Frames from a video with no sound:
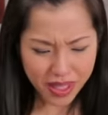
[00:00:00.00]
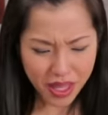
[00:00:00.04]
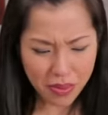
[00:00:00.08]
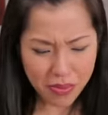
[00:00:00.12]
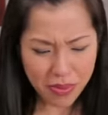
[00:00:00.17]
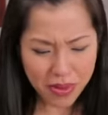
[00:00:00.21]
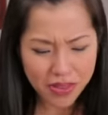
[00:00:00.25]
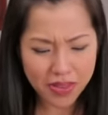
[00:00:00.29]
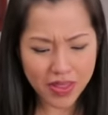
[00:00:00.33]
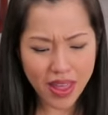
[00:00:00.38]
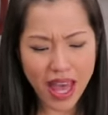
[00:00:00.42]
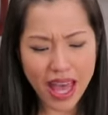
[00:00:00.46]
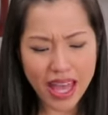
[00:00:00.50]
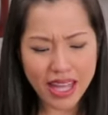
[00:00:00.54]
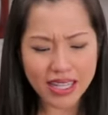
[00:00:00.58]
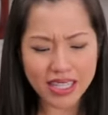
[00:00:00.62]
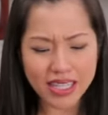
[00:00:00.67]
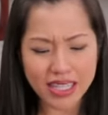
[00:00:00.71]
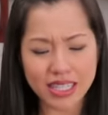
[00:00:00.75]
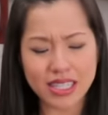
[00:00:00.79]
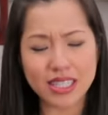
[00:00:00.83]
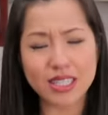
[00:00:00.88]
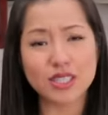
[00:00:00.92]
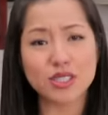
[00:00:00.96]
but
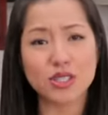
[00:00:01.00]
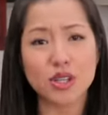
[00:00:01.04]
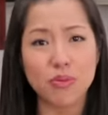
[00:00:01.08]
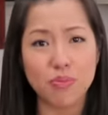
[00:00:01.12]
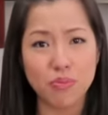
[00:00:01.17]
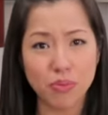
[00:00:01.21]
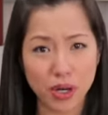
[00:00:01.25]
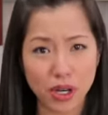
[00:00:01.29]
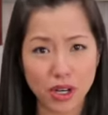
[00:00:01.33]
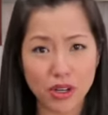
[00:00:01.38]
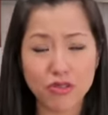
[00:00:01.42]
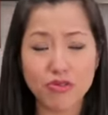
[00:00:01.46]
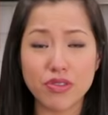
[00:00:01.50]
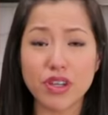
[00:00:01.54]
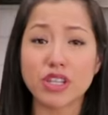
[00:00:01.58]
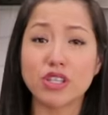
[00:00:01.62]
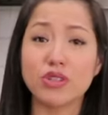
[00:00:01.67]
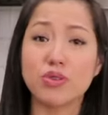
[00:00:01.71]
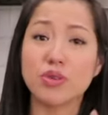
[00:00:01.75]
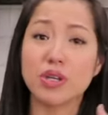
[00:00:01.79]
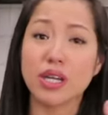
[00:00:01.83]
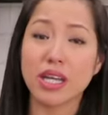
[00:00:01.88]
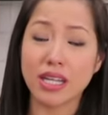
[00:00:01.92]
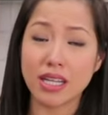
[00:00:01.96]
that is
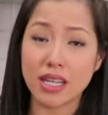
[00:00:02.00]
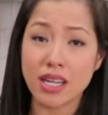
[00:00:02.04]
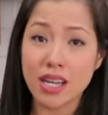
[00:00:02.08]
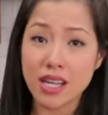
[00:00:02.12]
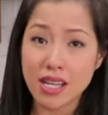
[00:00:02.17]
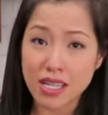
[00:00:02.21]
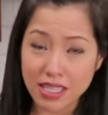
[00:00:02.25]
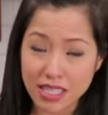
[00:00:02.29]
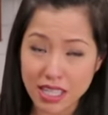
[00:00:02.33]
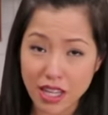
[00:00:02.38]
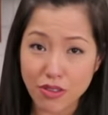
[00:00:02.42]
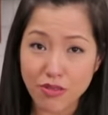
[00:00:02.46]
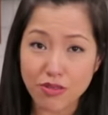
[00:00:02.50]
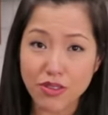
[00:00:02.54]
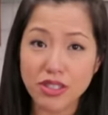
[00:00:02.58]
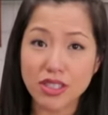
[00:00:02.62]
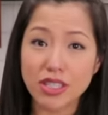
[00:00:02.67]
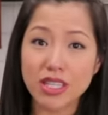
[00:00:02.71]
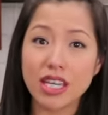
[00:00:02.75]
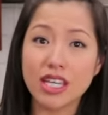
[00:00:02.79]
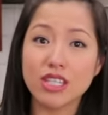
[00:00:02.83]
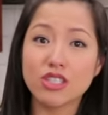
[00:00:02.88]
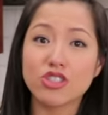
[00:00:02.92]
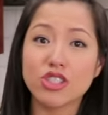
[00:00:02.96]
perfect. You can
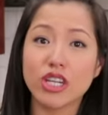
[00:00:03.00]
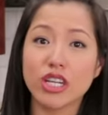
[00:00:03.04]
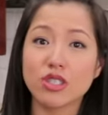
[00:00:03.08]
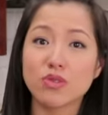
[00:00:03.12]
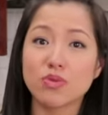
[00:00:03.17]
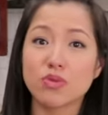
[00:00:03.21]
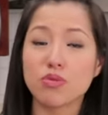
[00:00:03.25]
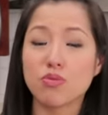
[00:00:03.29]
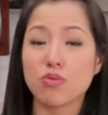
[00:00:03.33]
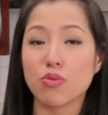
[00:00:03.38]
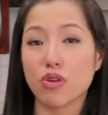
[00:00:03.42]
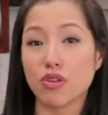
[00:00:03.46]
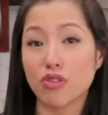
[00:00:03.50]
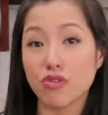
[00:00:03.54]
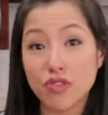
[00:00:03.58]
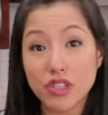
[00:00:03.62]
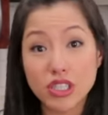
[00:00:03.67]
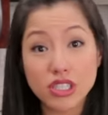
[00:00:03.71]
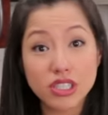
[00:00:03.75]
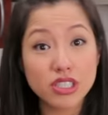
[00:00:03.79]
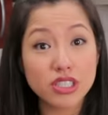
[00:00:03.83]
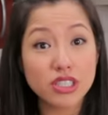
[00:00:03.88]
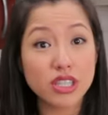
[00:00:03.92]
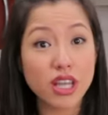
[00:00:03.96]
definitely adjust with more
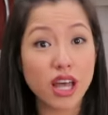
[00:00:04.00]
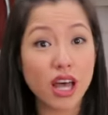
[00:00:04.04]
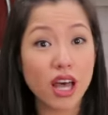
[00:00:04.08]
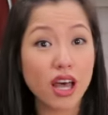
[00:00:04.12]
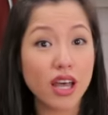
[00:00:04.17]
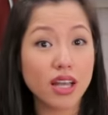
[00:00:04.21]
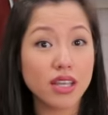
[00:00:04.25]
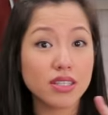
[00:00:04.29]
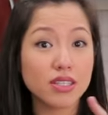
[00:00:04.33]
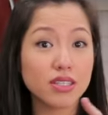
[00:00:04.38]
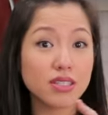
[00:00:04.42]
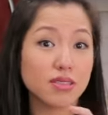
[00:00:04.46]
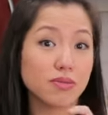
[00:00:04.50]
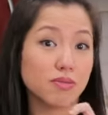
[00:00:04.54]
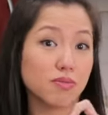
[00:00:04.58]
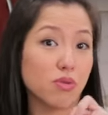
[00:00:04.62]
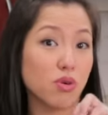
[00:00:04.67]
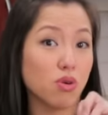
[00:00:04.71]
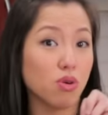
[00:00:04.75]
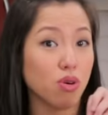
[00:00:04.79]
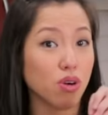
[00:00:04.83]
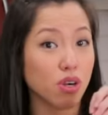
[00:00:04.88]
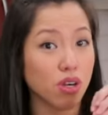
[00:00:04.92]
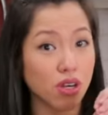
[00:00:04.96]
fish sauce,
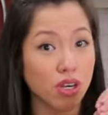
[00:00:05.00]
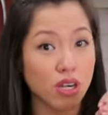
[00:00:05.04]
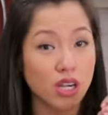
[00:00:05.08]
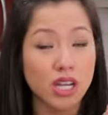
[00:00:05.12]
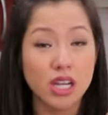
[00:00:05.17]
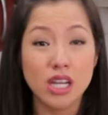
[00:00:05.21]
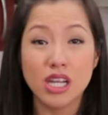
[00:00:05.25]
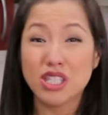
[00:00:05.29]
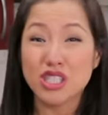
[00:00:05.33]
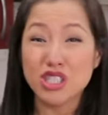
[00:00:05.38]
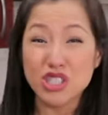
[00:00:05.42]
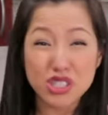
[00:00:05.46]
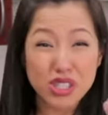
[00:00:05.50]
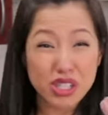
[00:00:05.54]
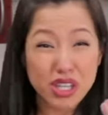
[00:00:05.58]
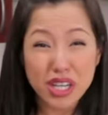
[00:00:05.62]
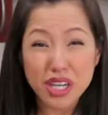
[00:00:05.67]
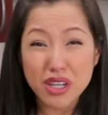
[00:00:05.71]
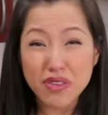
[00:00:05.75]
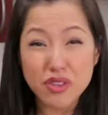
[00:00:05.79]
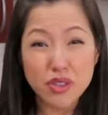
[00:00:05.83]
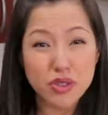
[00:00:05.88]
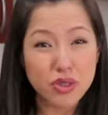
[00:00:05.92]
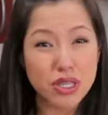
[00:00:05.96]
more
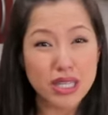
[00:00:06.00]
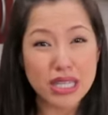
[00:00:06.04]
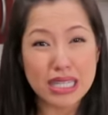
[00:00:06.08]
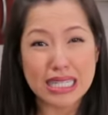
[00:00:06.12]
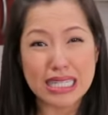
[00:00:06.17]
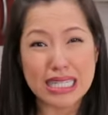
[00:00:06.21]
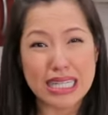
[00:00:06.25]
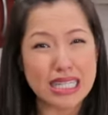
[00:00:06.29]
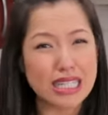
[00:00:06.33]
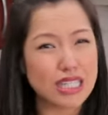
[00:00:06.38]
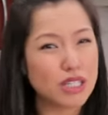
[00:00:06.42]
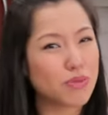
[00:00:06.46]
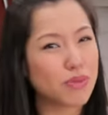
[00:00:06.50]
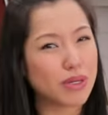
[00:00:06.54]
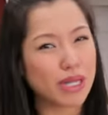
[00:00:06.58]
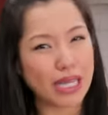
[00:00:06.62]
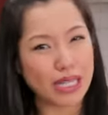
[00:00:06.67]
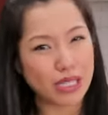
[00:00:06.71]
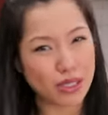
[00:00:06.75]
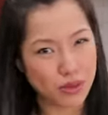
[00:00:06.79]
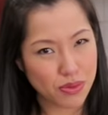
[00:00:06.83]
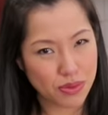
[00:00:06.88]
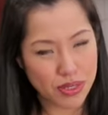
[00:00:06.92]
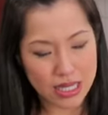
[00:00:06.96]
sugar if you think it needs it, but
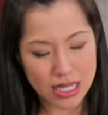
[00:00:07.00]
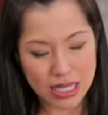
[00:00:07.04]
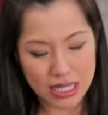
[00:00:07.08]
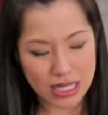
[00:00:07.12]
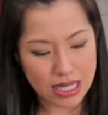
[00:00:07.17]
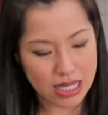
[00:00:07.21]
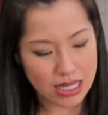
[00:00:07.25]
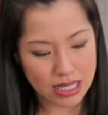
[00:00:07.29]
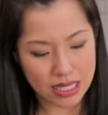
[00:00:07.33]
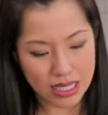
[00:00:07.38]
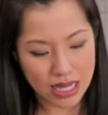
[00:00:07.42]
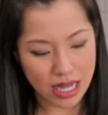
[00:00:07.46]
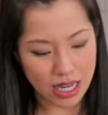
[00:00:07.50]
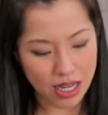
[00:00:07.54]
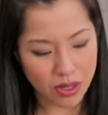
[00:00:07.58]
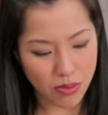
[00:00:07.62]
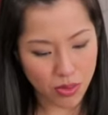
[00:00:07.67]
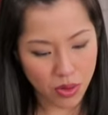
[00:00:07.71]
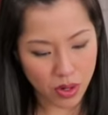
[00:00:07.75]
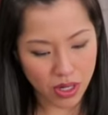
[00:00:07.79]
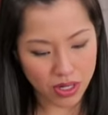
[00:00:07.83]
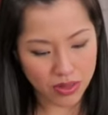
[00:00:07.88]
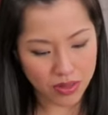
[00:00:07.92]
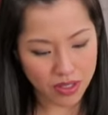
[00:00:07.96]
I don't think it needs it
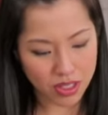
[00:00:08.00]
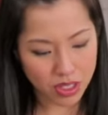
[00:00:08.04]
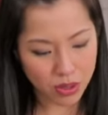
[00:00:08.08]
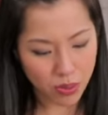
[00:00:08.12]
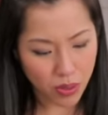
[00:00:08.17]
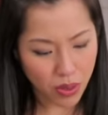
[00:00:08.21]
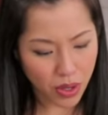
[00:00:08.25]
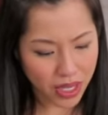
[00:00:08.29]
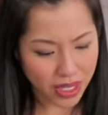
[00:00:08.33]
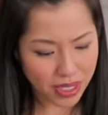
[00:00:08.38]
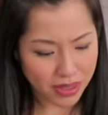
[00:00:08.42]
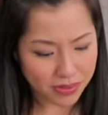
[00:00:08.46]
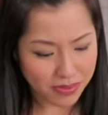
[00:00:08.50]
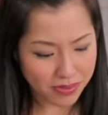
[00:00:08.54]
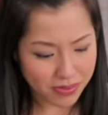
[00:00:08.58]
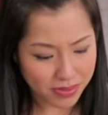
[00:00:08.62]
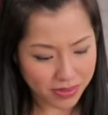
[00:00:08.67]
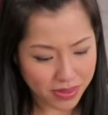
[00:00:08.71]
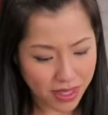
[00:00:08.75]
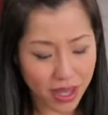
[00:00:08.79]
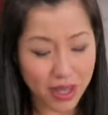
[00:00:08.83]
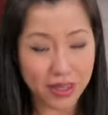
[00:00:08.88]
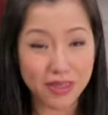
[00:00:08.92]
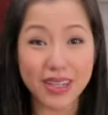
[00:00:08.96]
anymore at this point.
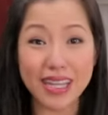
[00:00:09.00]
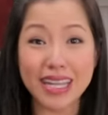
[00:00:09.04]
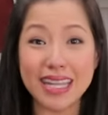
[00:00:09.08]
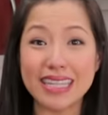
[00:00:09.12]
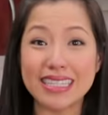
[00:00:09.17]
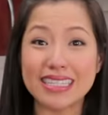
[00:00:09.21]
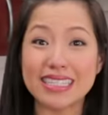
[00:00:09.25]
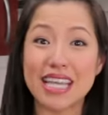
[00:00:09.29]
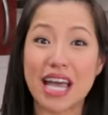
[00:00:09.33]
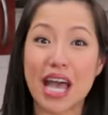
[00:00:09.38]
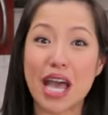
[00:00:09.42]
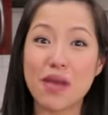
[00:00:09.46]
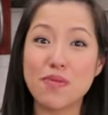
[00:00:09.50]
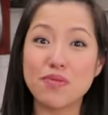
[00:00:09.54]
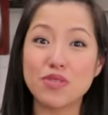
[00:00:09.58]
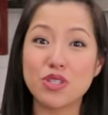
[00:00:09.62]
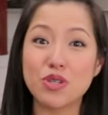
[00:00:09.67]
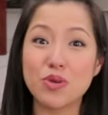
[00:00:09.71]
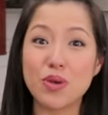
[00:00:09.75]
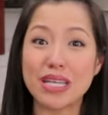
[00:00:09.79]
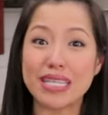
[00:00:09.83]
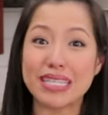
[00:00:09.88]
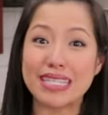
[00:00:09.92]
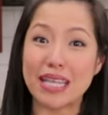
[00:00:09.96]
All right, time
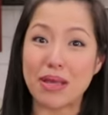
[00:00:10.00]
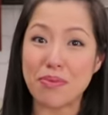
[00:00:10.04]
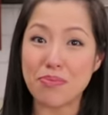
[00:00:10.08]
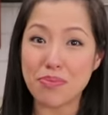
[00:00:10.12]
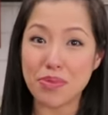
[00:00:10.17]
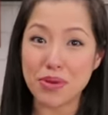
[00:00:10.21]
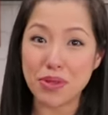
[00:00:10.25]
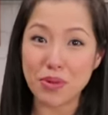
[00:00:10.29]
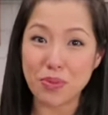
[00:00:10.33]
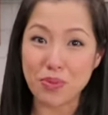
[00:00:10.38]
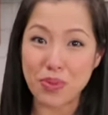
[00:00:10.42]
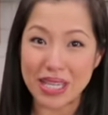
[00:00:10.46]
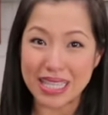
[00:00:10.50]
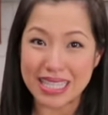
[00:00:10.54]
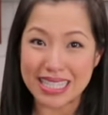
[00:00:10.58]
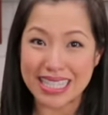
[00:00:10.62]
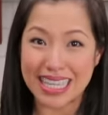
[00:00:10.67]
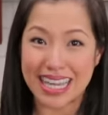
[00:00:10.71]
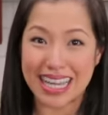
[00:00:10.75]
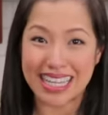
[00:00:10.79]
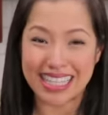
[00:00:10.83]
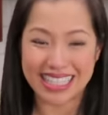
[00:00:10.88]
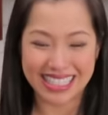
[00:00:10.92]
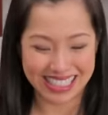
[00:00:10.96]
to assemble the
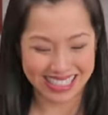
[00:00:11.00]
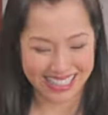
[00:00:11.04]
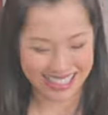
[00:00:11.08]
pizza.